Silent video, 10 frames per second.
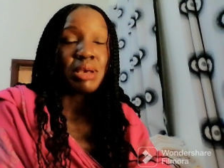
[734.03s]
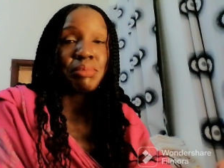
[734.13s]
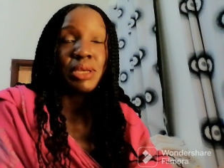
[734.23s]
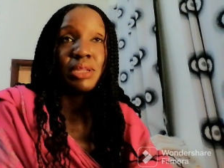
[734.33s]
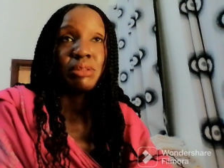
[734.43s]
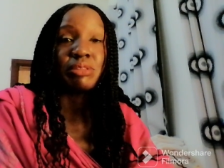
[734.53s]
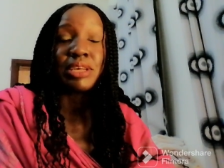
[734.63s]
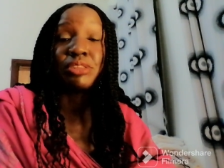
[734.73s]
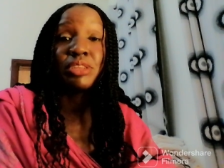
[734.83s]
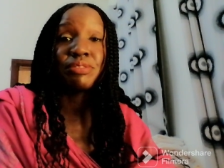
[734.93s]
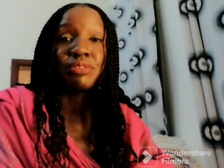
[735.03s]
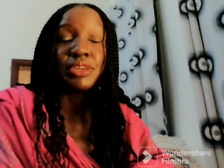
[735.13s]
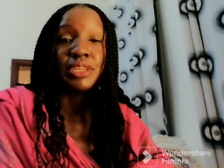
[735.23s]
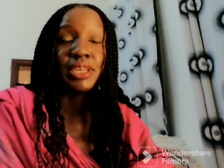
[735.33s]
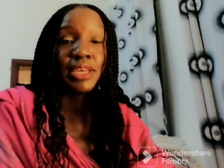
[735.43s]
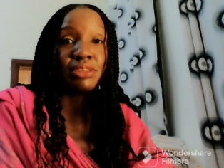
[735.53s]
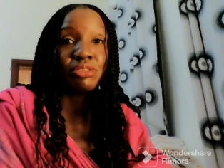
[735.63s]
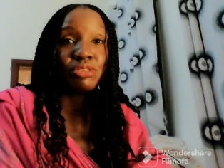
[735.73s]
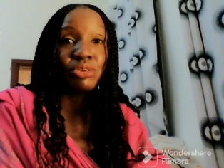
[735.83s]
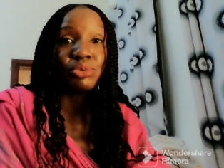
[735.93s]
there's different
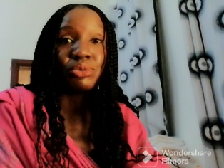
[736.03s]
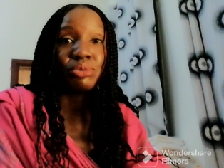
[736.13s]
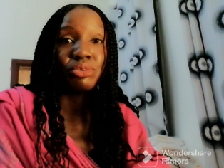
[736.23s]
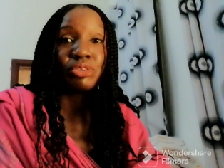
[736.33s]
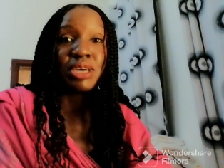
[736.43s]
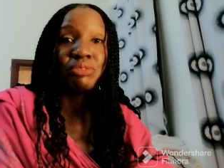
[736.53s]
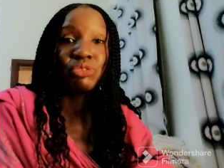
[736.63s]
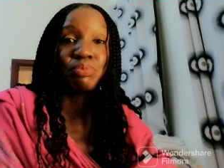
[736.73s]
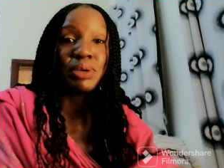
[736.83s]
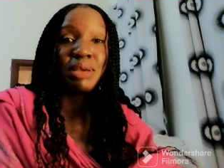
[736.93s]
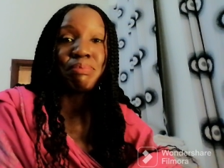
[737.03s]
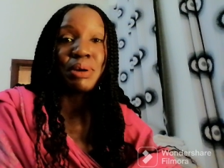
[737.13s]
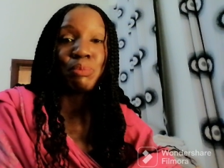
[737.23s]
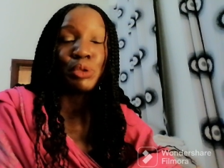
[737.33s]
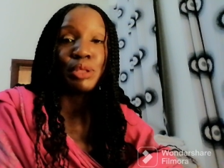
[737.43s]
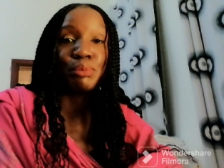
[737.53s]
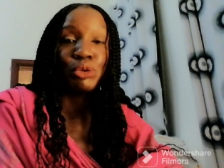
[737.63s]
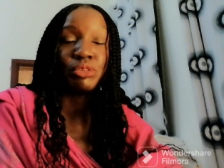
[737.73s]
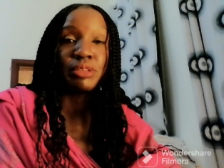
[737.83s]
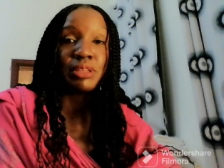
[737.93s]
guests, so you have to keep up with the
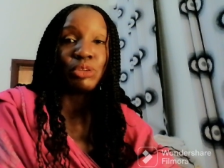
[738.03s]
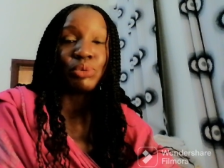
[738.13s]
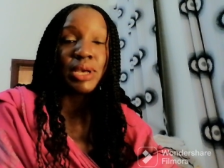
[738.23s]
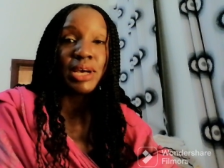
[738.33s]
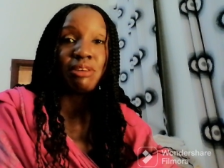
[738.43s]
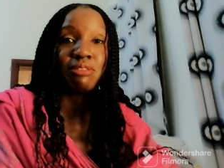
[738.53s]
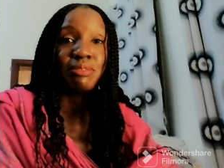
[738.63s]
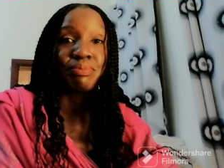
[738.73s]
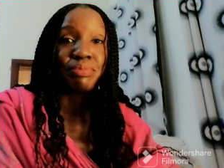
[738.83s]
music that we have.